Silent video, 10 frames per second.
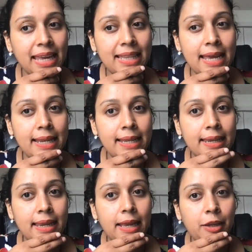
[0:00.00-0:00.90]

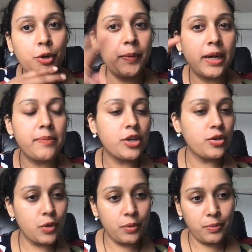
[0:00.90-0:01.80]
then you become
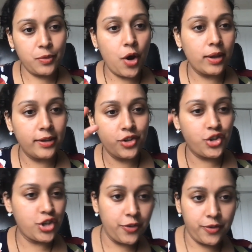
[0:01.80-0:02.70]
called a
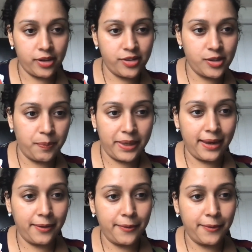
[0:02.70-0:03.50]
generalist BA,